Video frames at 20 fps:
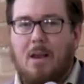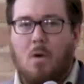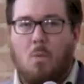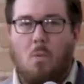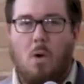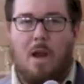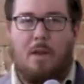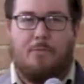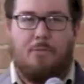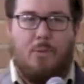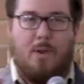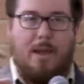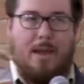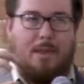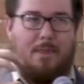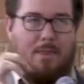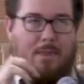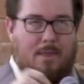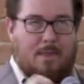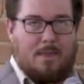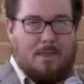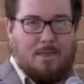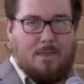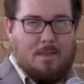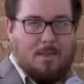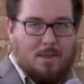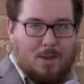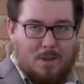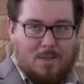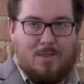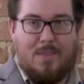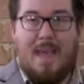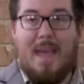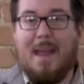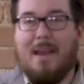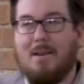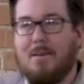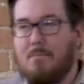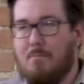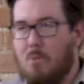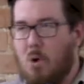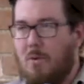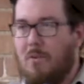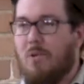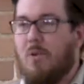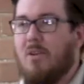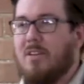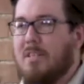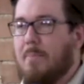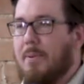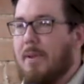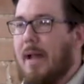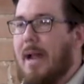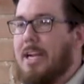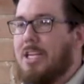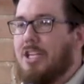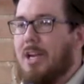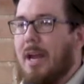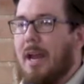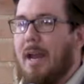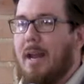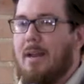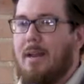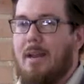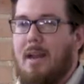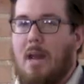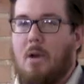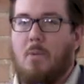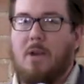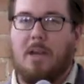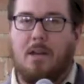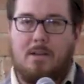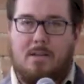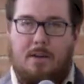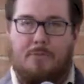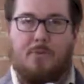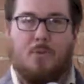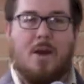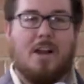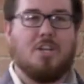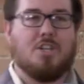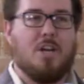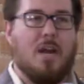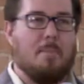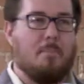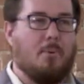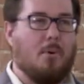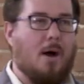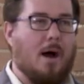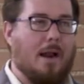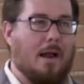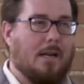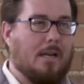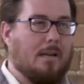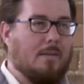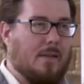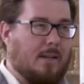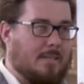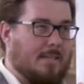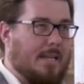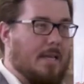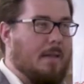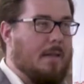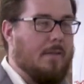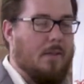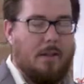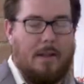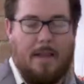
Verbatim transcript: What if we could then move it through the supply chain and we could differentiate product that's healing the